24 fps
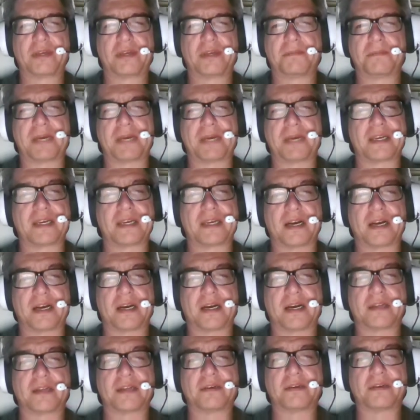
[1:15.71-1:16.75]
My
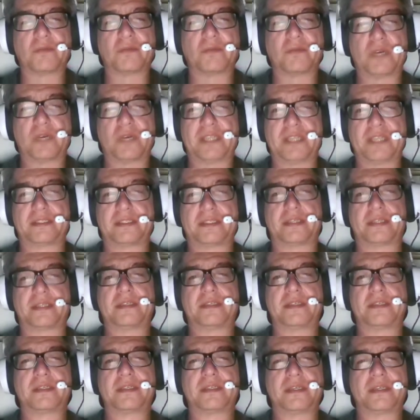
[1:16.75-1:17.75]
God, what is it?